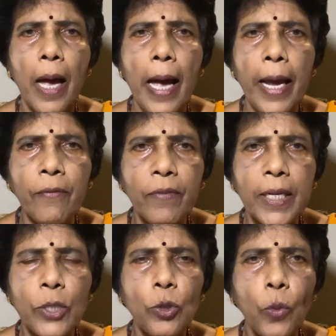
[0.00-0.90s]
At
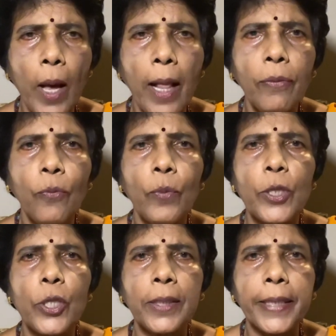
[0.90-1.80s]
verse 12, we
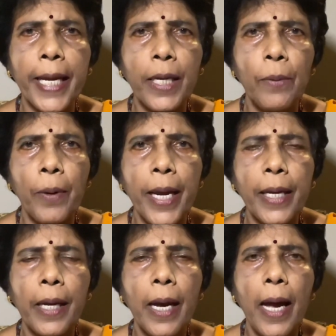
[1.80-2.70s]
shall take a
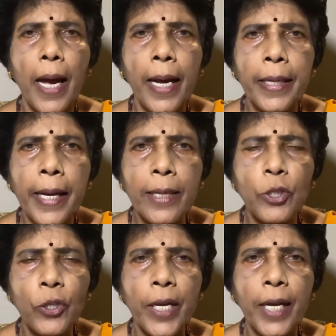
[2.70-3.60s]
break, and
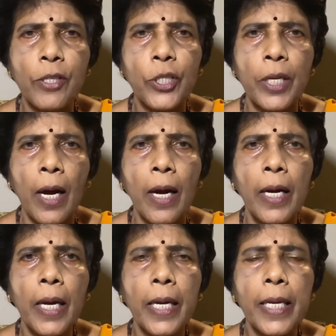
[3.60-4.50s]
next Sri
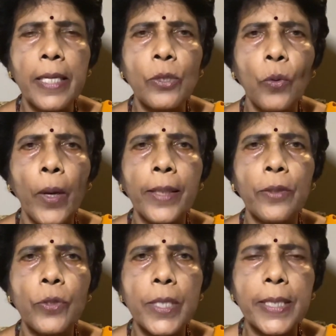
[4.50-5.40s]
Krishna is going
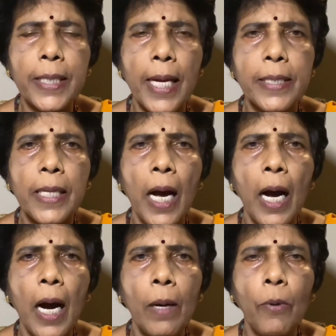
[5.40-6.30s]
to discuss
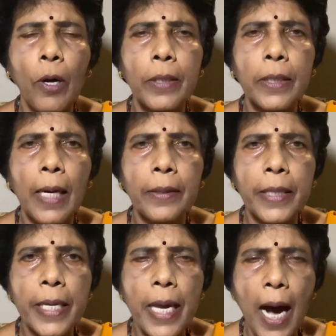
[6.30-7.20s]
about
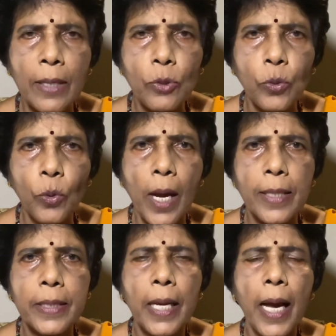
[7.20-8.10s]
the
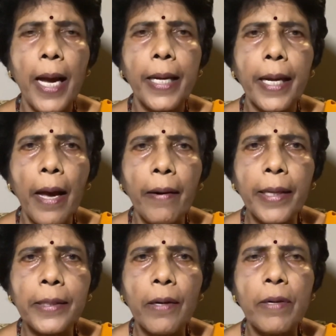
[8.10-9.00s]
Asura's
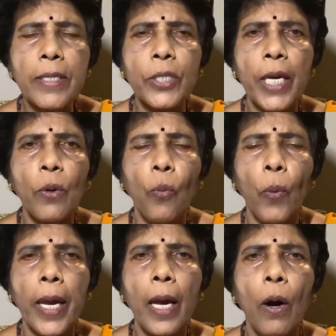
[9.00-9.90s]
characteristic
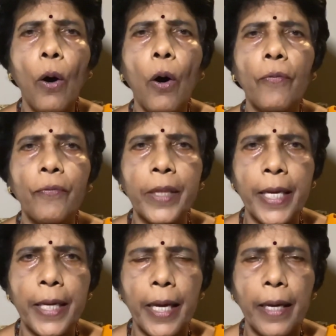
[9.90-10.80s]
way of
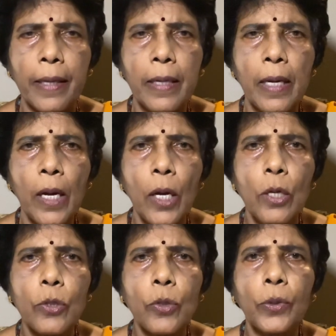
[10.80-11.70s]
thinking.
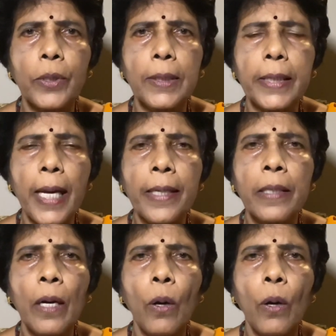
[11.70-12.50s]
So till then,